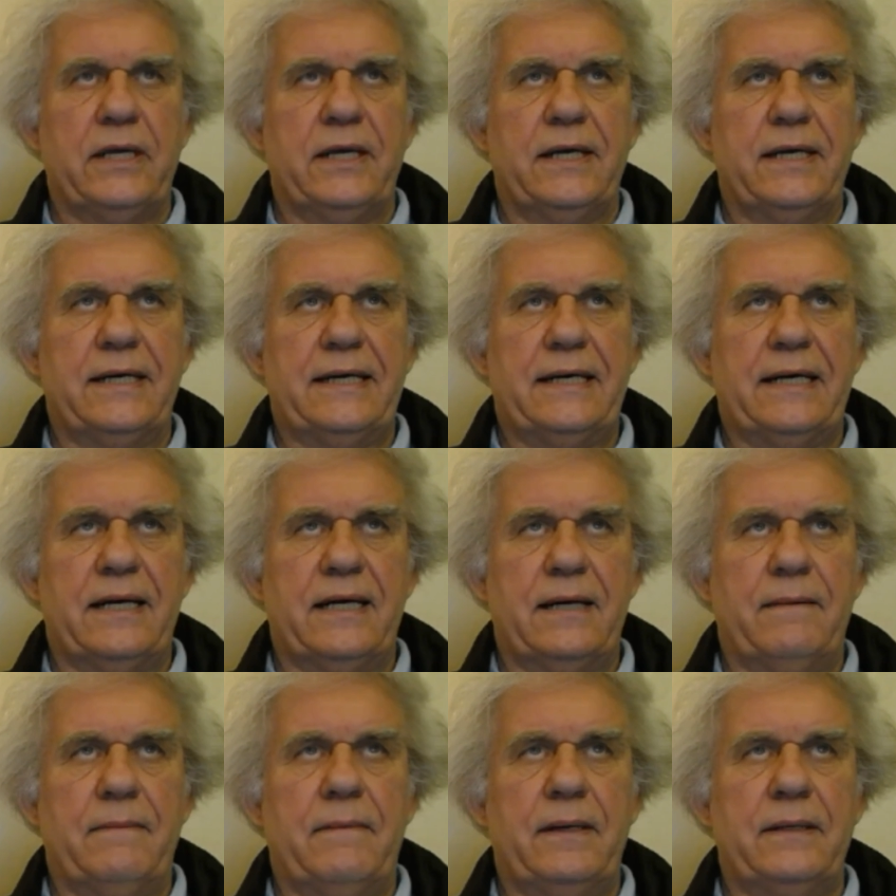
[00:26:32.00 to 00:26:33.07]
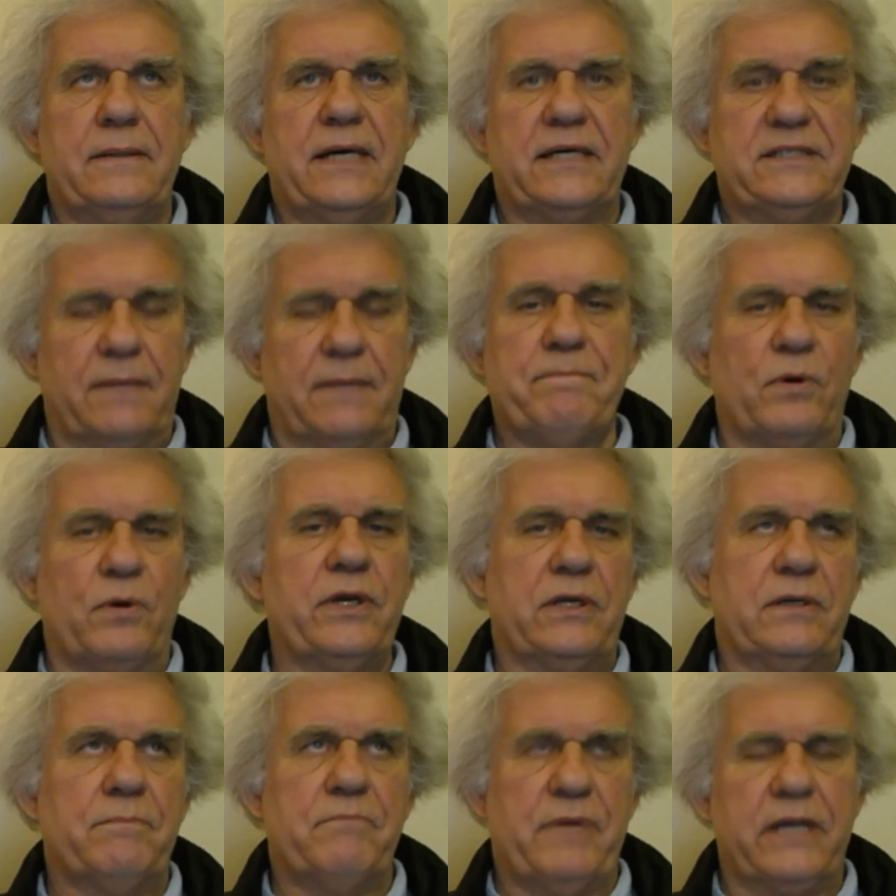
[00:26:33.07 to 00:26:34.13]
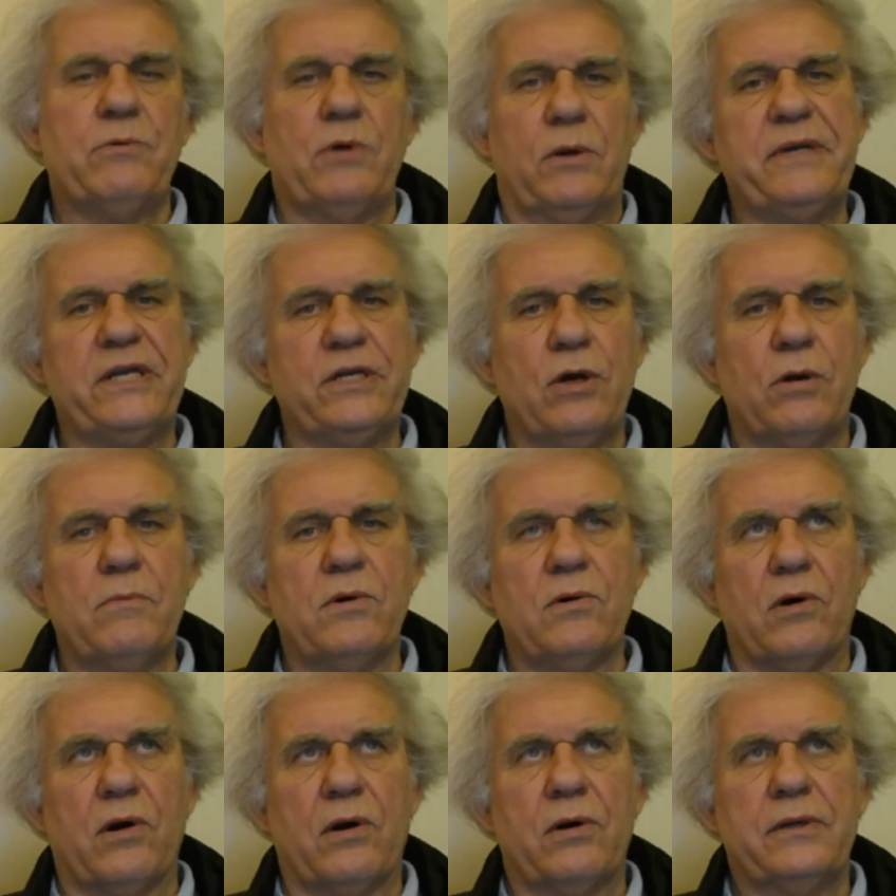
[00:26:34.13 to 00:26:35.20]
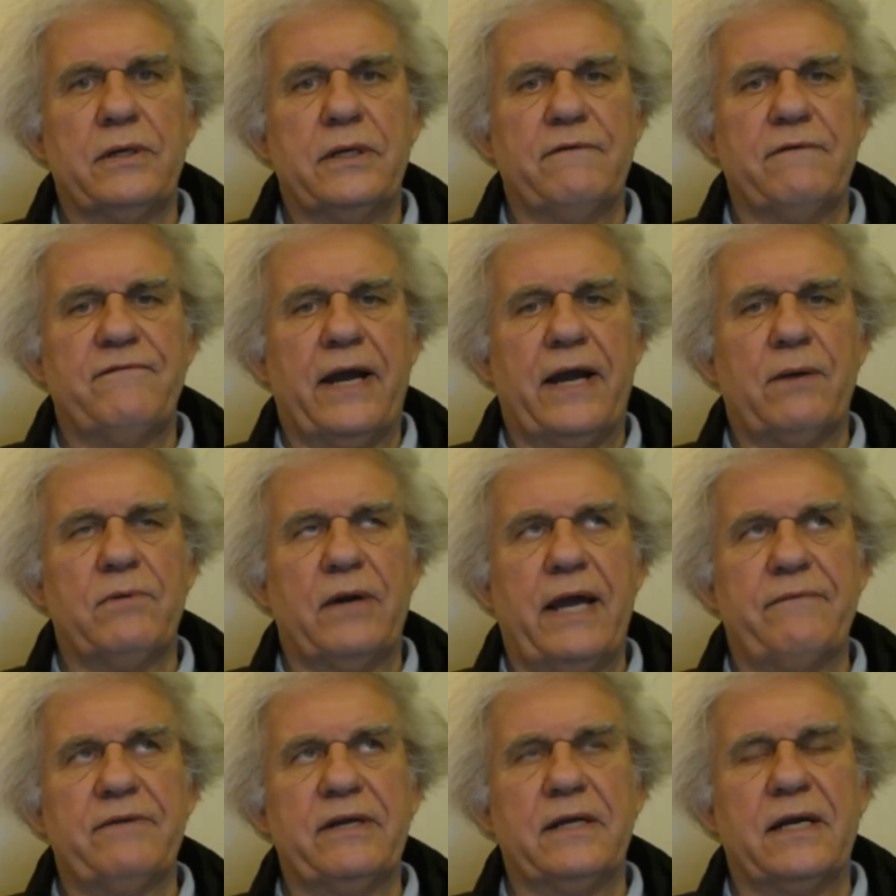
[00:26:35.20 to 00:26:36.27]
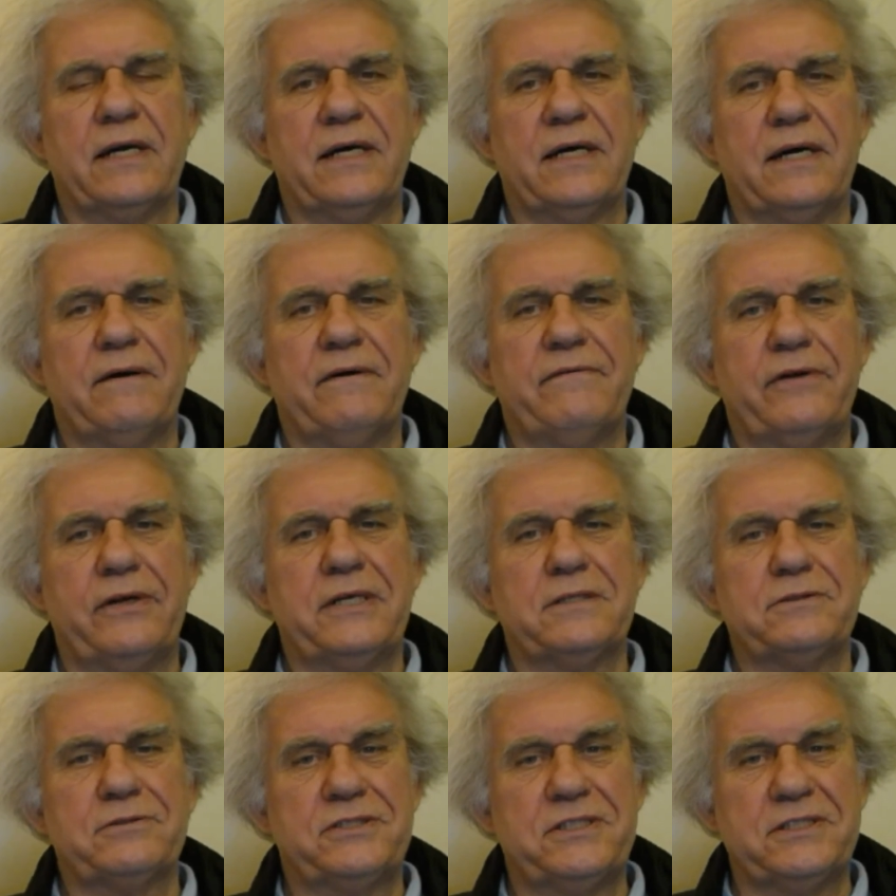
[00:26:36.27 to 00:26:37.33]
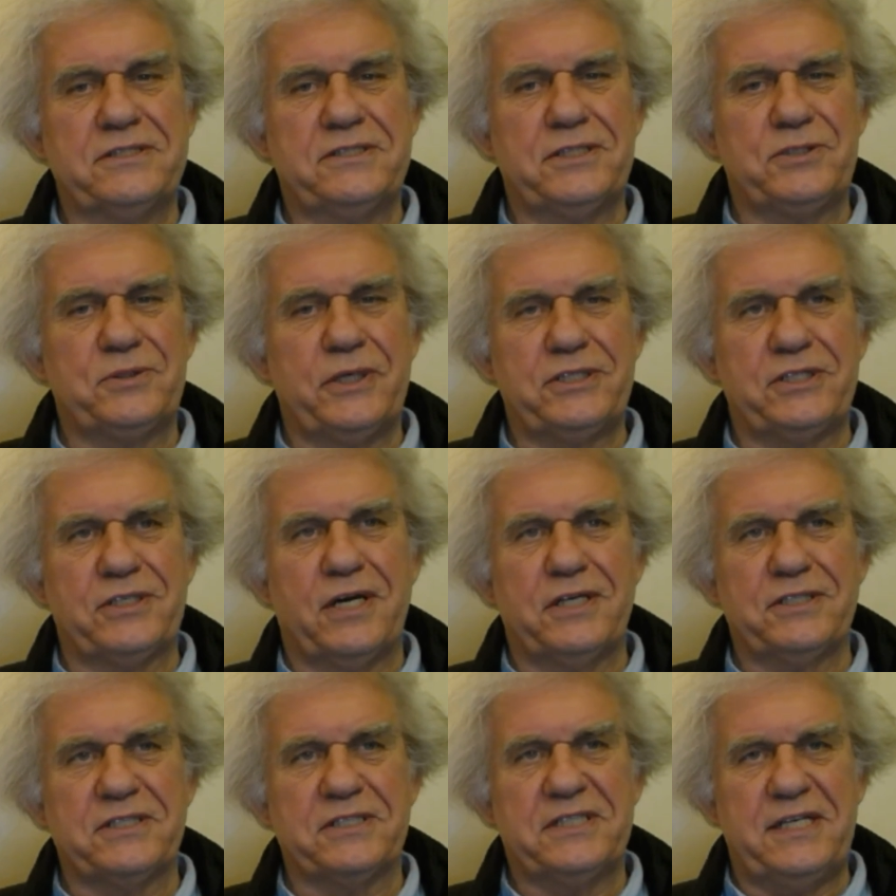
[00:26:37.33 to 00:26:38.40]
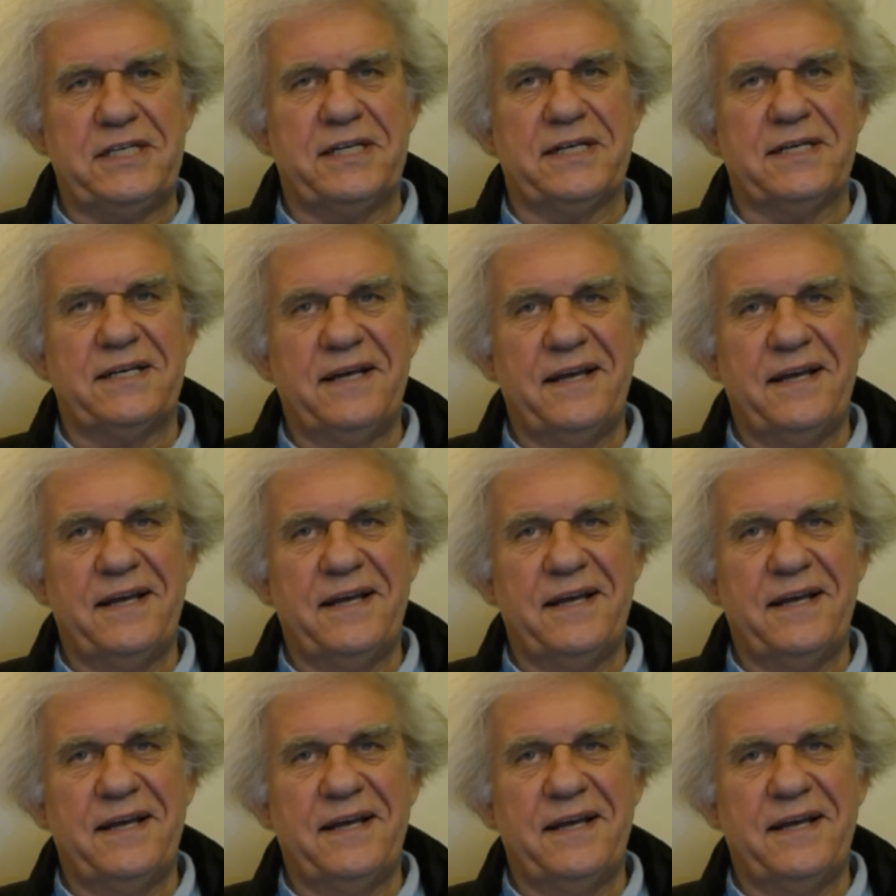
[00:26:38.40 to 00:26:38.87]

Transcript: uh, at some point, money will be no more. In fact, we're having a very interesting situation in Argentina